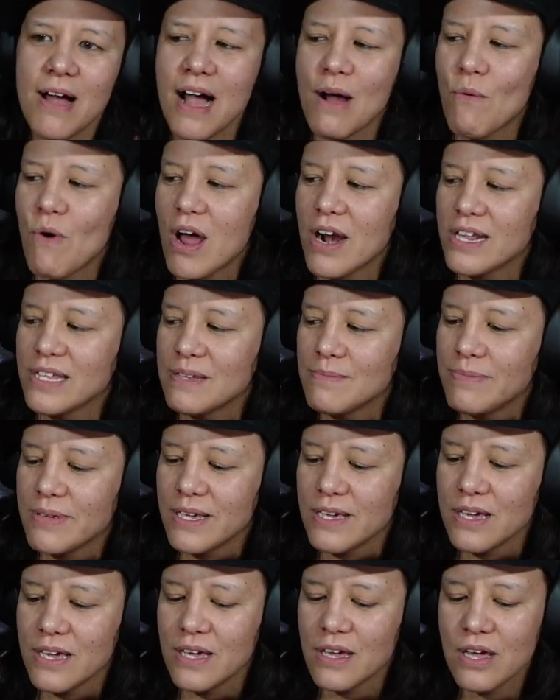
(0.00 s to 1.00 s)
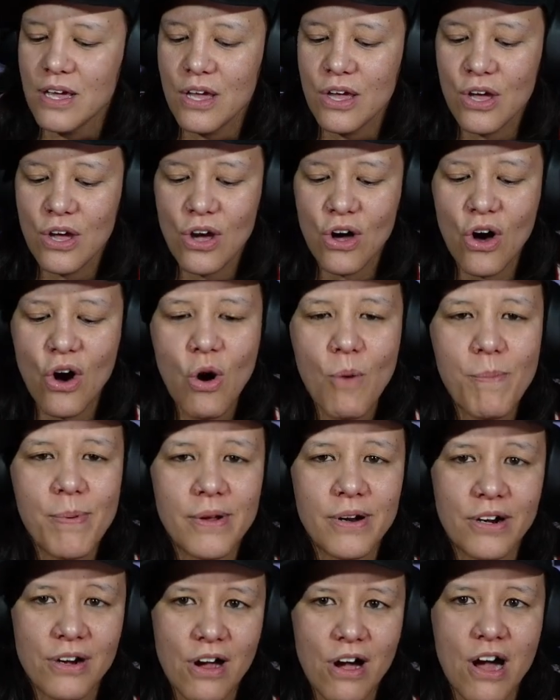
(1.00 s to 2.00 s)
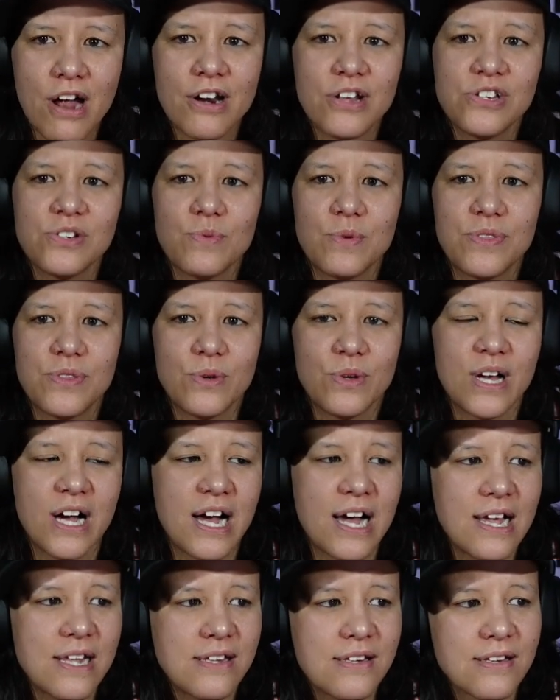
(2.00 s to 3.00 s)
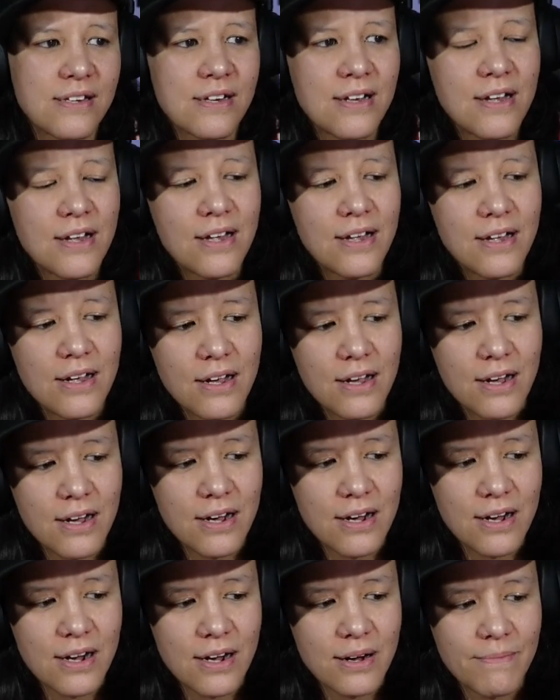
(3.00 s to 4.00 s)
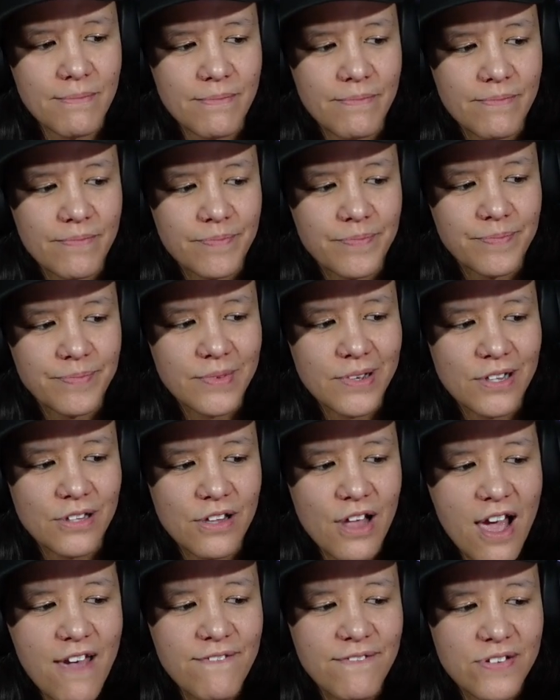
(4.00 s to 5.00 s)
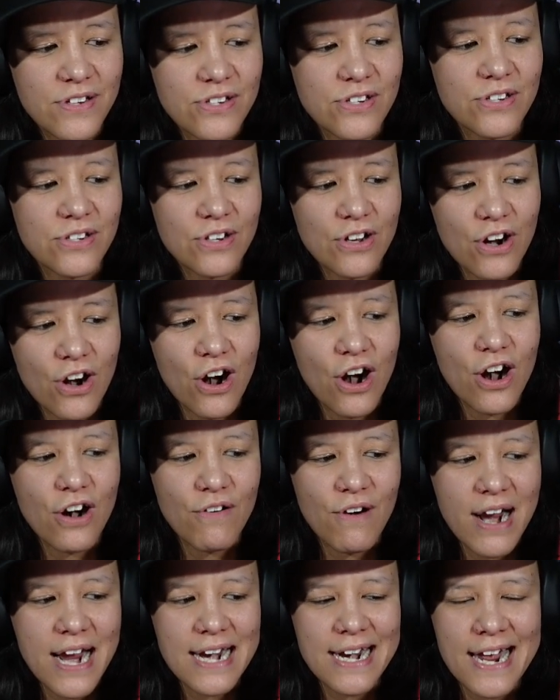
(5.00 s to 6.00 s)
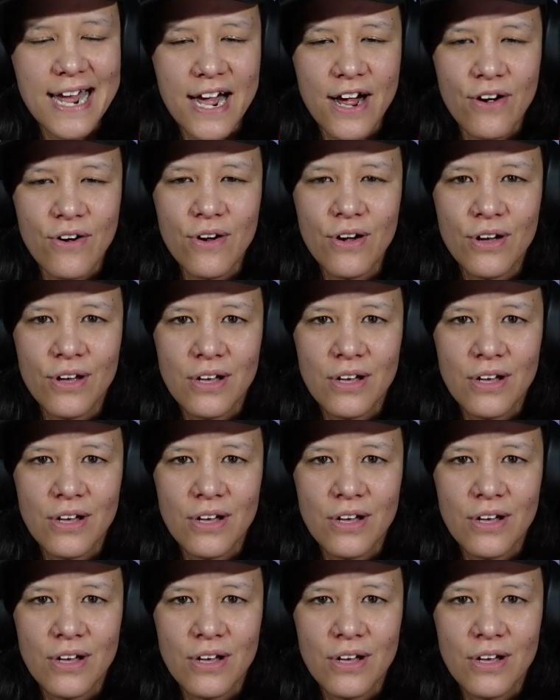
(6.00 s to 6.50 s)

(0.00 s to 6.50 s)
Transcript: I wanted to be open and honest with you guys. Um, life is hard right now.